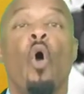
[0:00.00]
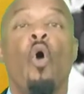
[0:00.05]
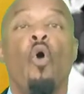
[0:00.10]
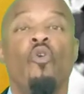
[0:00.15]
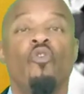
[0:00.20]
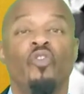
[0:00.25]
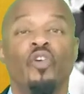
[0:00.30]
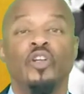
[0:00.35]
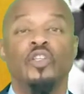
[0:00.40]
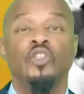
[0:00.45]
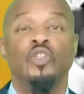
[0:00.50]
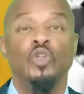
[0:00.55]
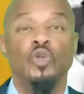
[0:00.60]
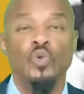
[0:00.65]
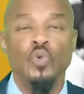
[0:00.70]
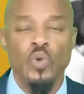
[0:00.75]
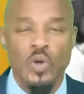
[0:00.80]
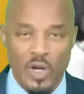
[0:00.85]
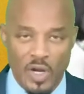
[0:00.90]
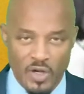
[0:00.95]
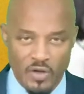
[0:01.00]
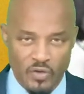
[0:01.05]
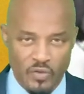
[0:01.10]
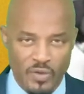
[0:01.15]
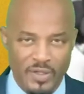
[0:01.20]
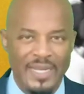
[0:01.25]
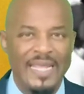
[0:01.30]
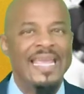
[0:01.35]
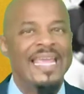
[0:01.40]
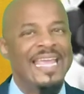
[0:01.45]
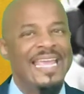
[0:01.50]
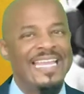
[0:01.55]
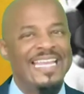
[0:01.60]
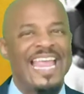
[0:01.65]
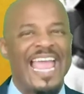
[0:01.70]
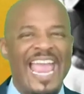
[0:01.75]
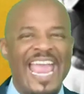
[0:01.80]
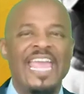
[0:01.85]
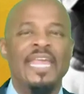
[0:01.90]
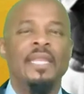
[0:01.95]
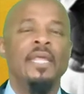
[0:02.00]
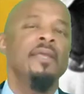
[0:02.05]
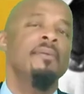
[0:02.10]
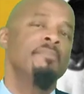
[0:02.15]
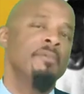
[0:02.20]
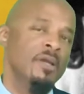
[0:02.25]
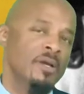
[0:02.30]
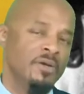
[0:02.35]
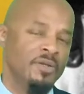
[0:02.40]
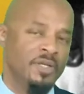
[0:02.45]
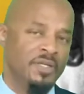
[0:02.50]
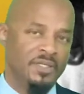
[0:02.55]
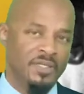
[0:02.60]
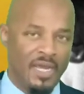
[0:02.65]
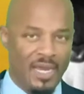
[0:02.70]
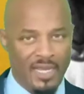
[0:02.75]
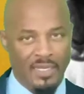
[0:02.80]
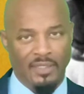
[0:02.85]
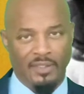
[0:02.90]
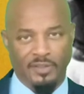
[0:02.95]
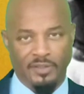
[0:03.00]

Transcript: over $280 million.